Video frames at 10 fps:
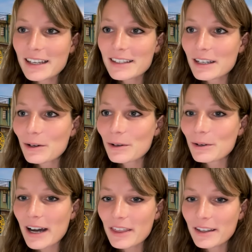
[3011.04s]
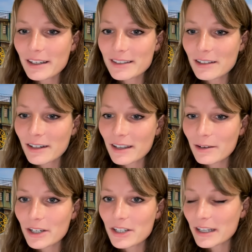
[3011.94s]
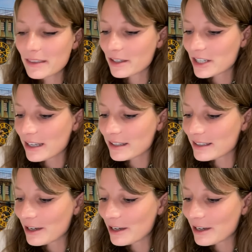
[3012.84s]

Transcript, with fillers: so I think there's no other question in the chat.